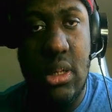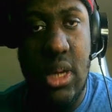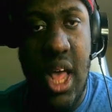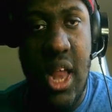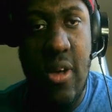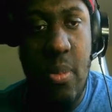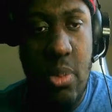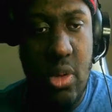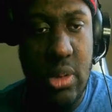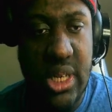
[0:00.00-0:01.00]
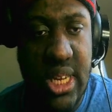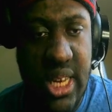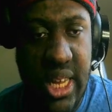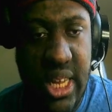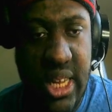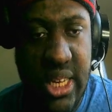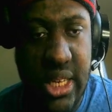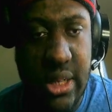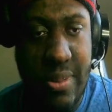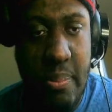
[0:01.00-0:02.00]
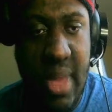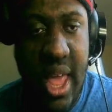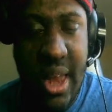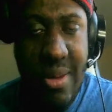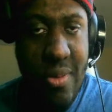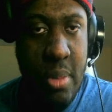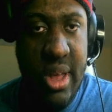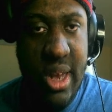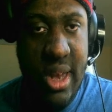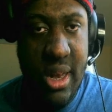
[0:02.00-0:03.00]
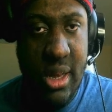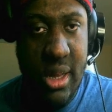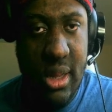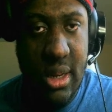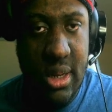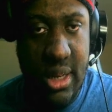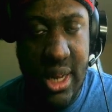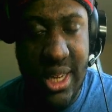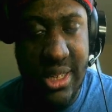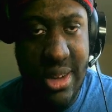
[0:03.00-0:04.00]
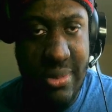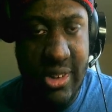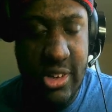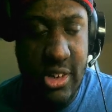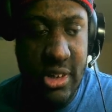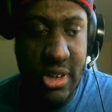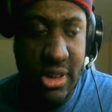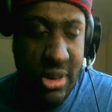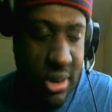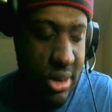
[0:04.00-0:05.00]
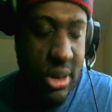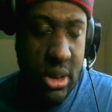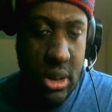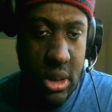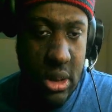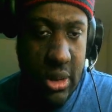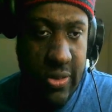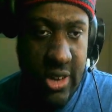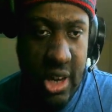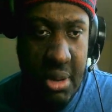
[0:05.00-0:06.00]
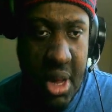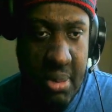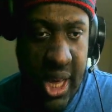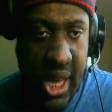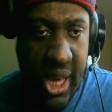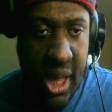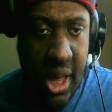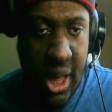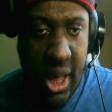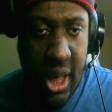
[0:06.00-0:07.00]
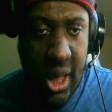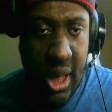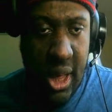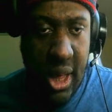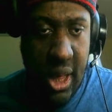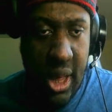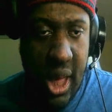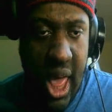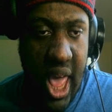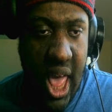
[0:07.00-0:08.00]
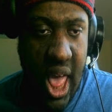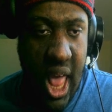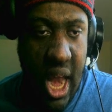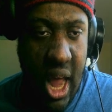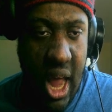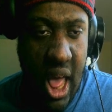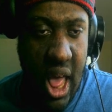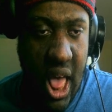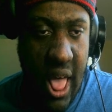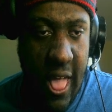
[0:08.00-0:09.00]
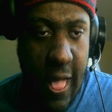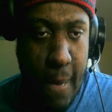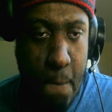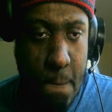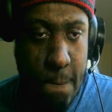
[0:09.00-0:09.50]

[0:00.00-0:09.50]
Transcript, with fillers: I know most of these men and women that's gonna return for WWE, and um